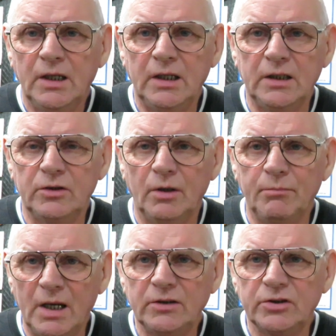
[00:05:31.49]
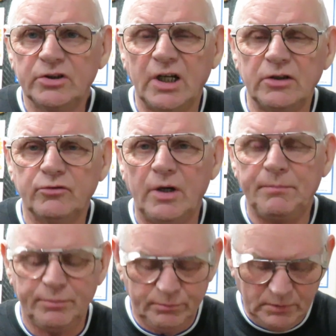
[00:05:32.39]
And I made this tank
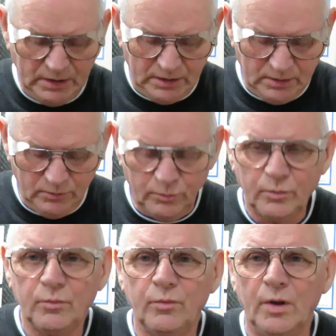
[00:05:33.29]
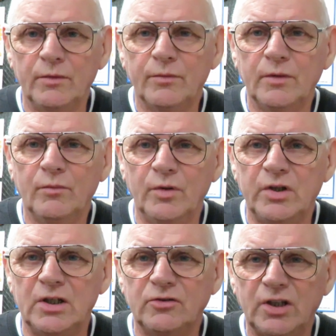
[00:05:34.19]
trap
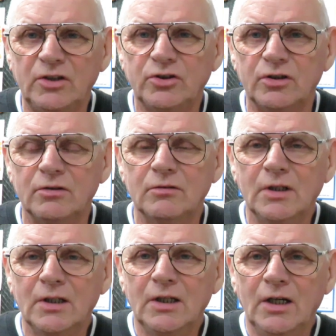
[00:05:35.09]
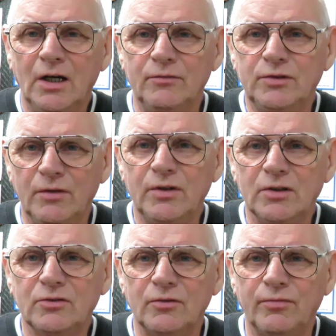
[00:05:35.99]
with the intention of giving
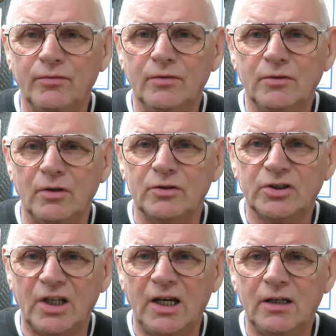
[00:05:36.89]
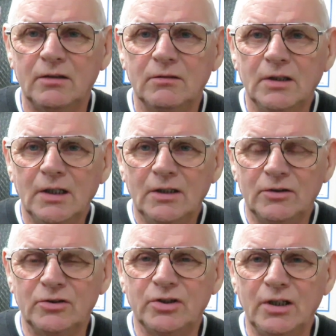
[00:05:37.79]
it to Stan,
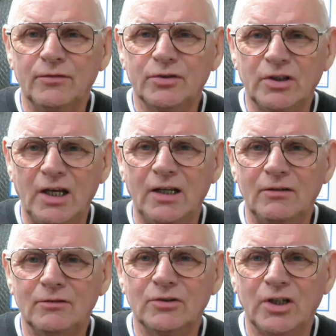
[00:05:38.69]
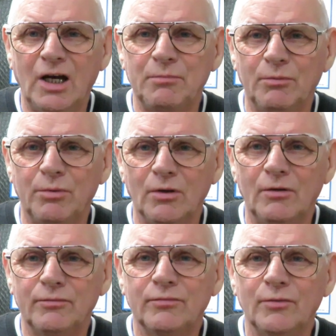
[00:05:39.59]
to see if Stan is capable
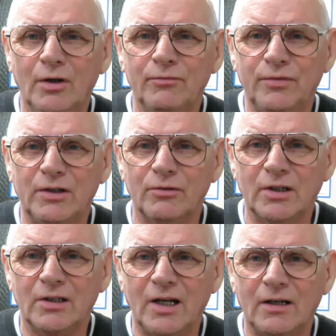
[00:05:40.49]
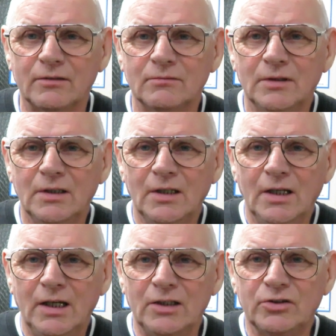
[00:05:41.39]
of figuring it out.
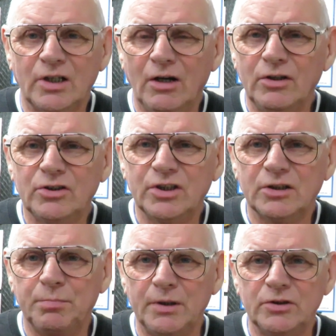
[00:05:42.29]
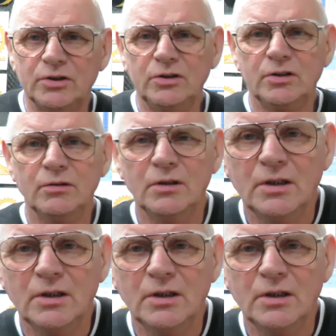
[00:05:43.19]
It's only 6 pieces.